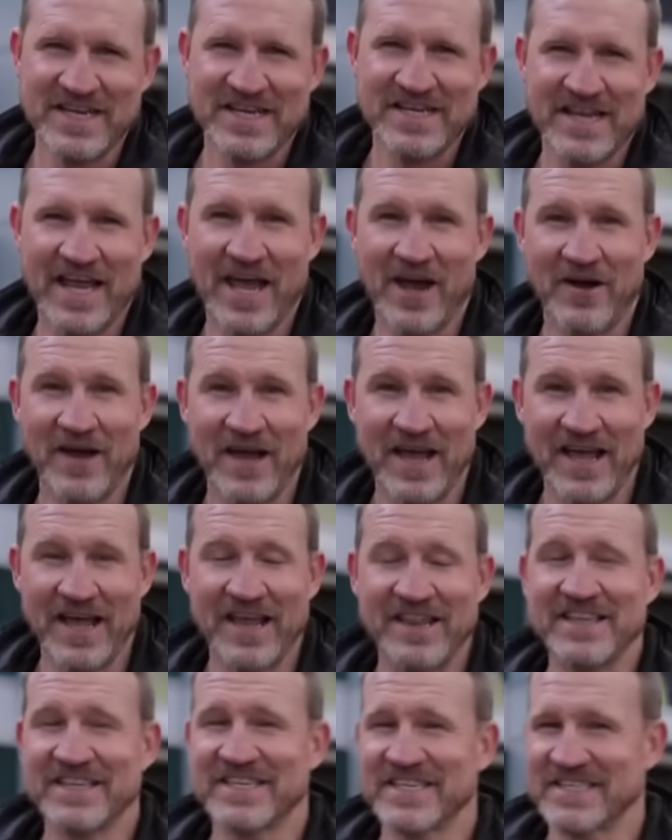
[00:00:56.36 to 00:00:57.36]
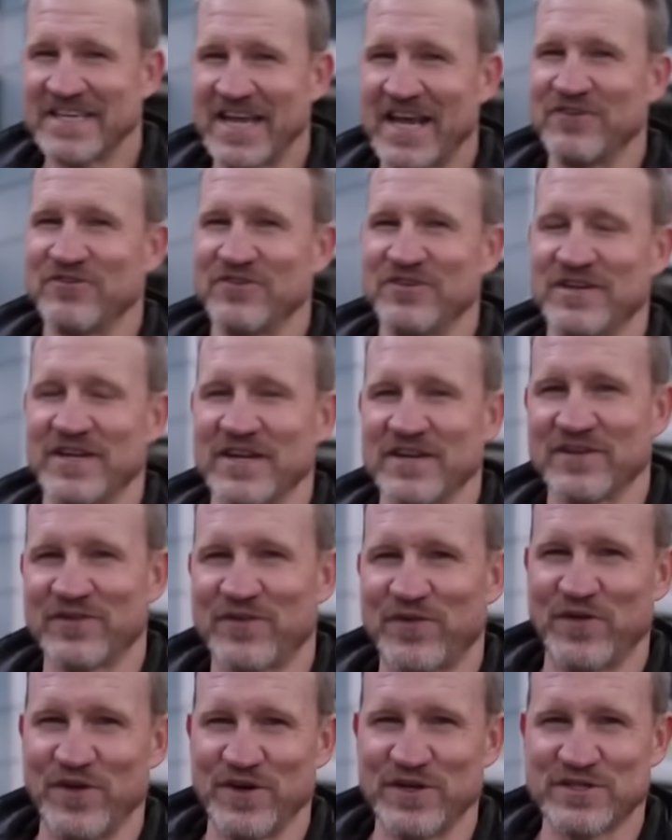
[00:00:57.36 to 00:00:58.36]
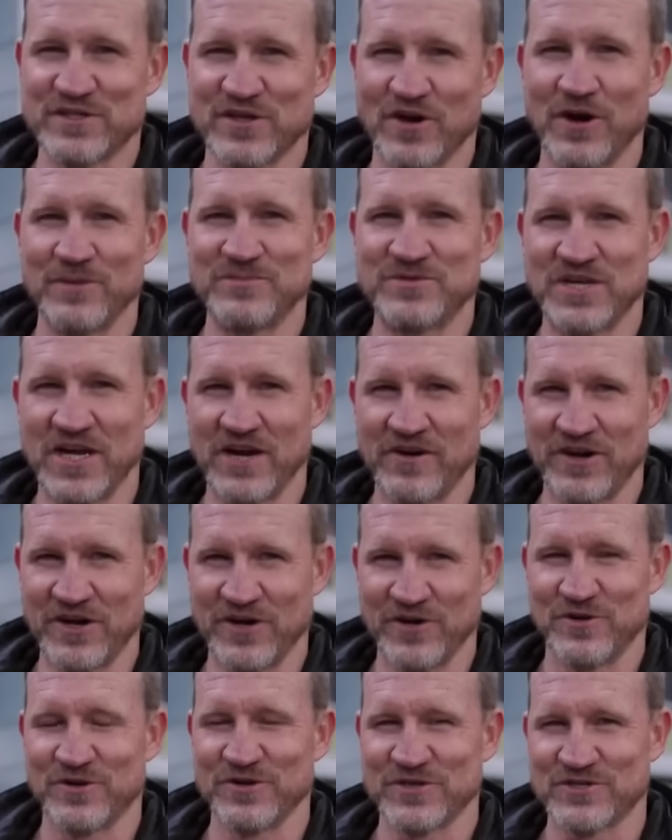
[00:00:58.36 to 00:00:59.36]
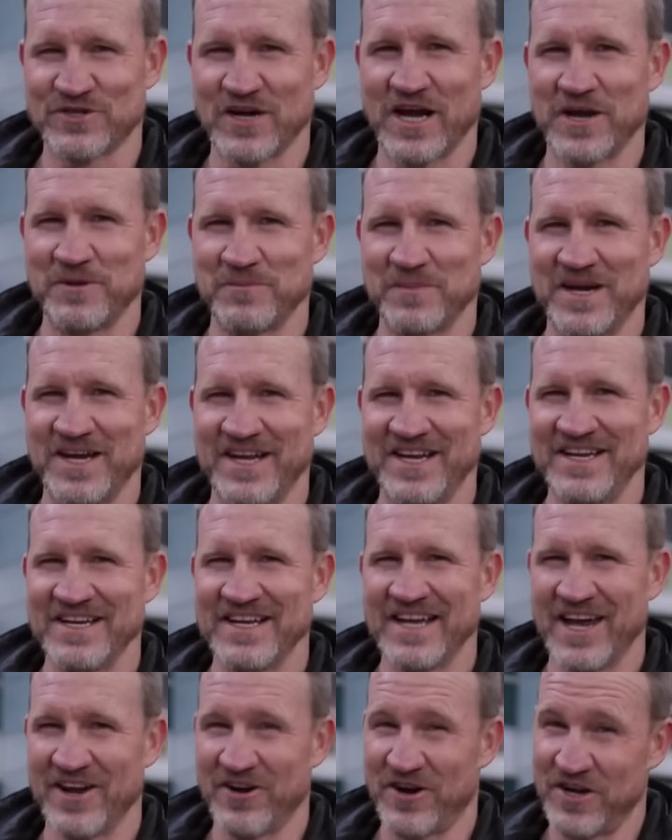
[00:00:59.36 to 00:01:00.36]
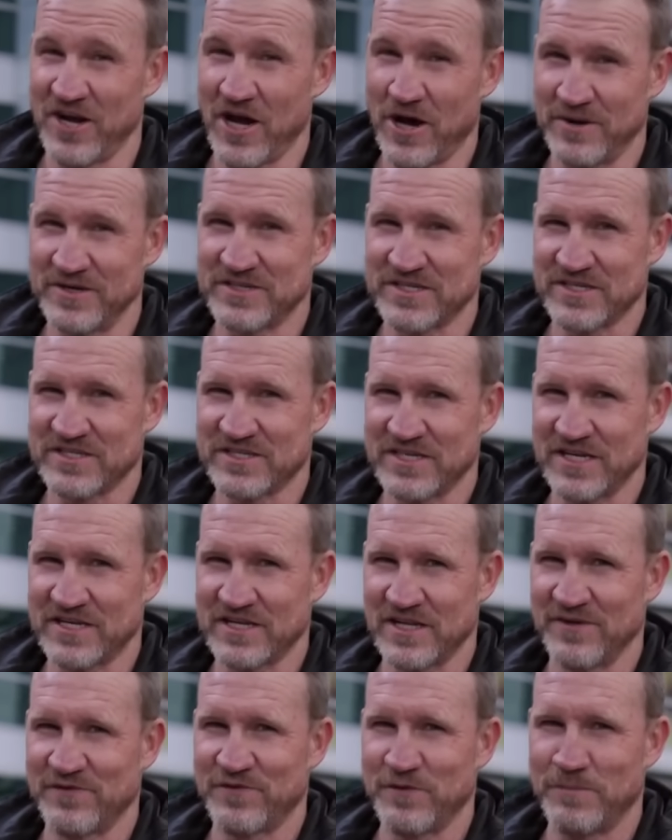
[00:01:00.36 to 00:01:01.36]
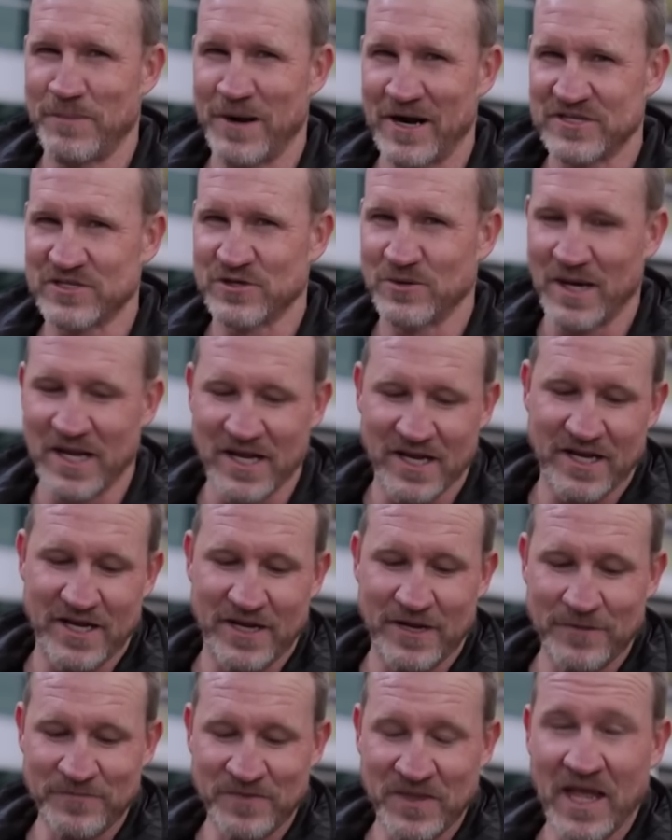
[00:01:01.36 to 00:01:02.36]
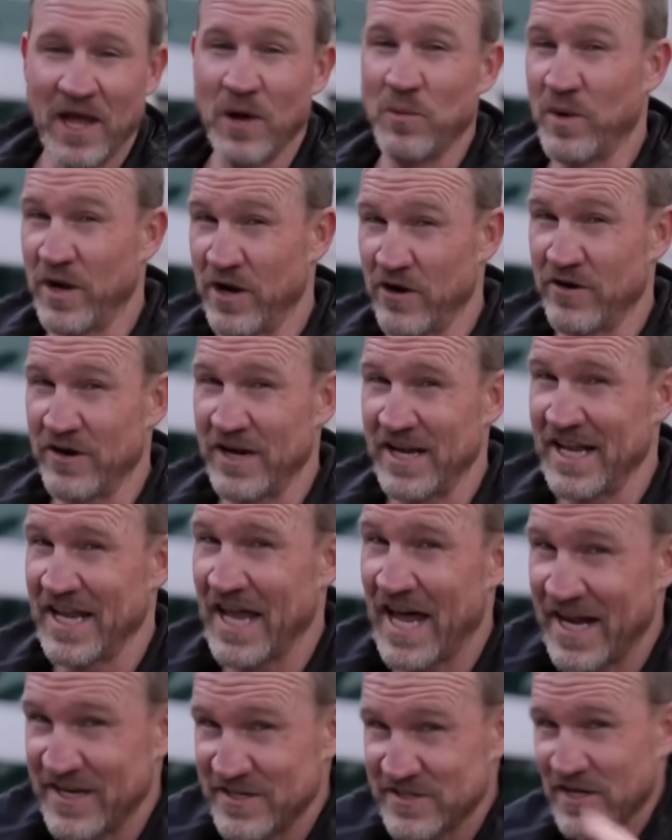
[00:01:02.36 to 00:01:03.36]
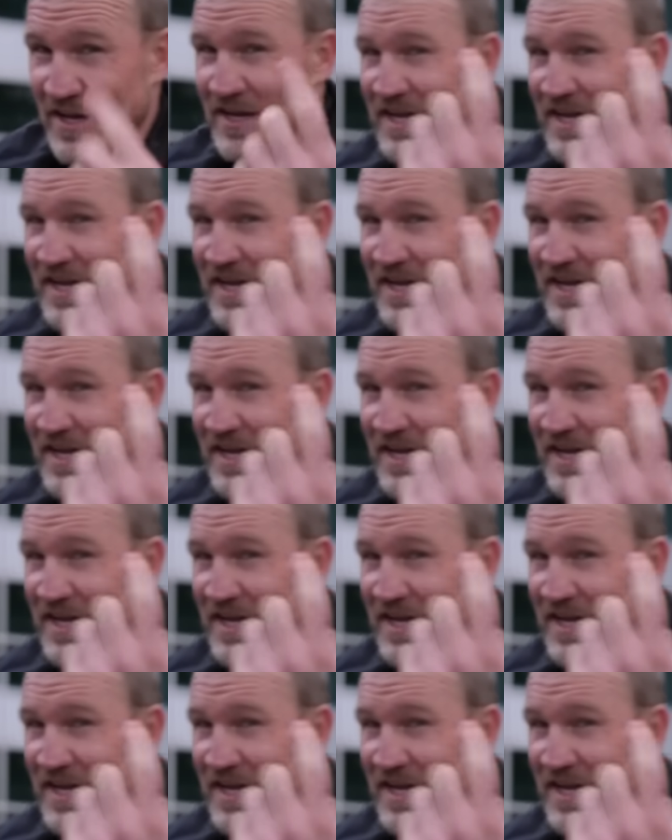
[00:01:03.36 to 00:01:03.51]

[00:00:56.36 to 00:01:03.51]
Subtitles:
Now, this is Andrew Dillon's first time chairing an All-Australian meeting, and I know he's a stickler for punctuality, and we're already late, so